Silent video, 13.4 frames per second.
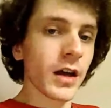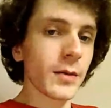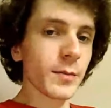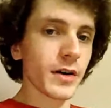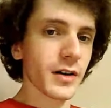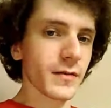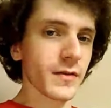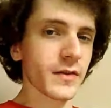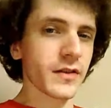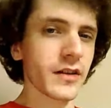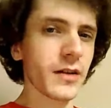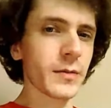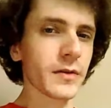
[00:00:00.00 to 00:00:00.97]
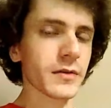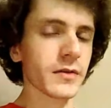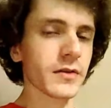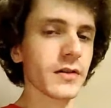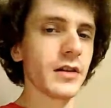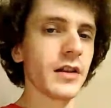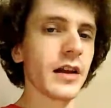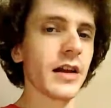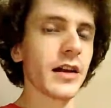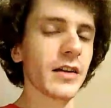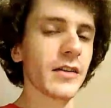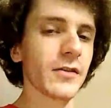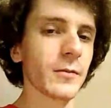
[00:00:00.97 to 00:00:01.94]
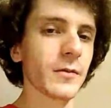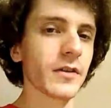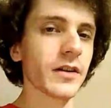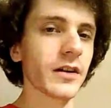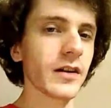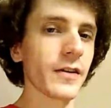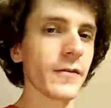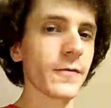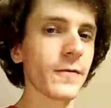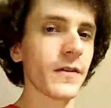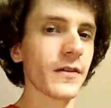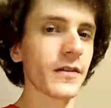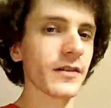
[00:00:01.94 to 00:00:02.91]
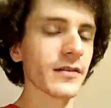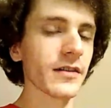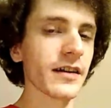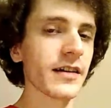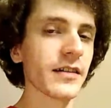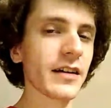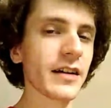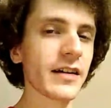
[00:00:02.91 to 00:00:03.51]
part of our neighborhood that has a really nice feeling ley line,